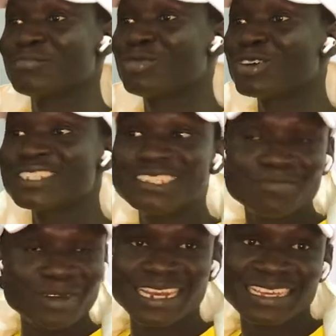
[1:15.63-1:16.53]
Because this
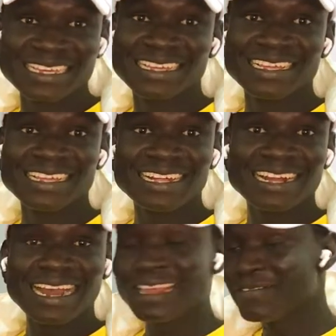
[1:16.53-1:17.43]
money
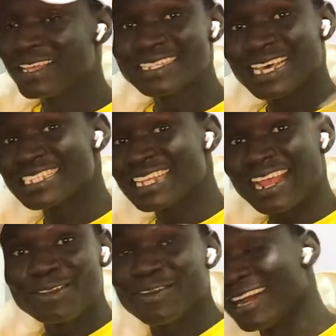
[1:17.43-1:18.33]
can even
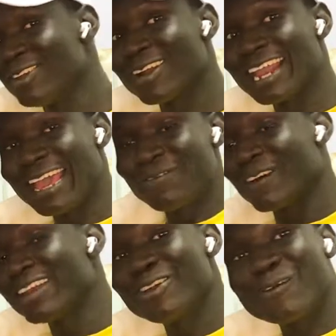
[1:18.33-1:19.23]
sustain you and your life
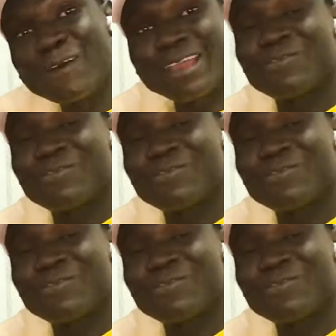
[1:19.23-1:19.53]
and your wife